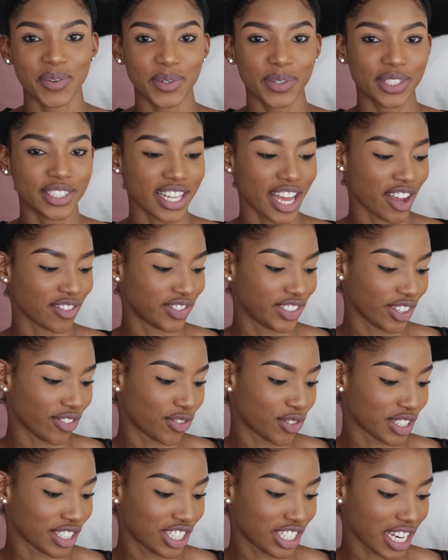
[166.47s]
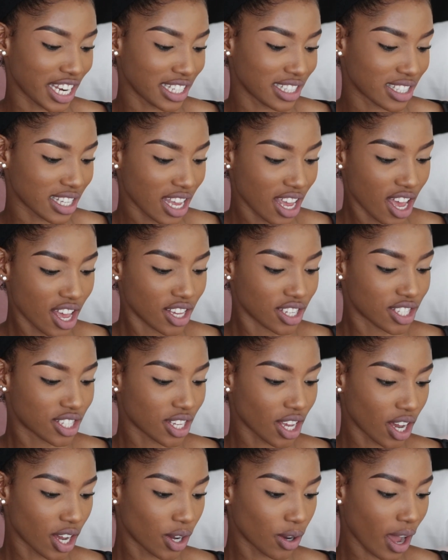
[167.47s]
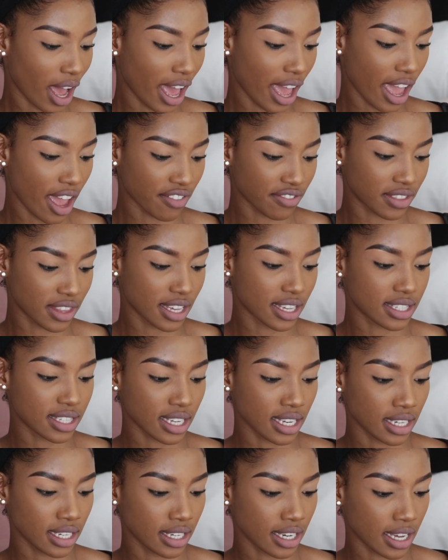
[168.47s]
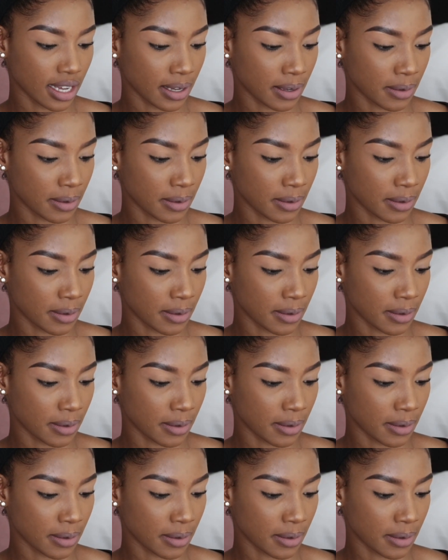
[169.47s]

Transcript: will have different shades. So I have this in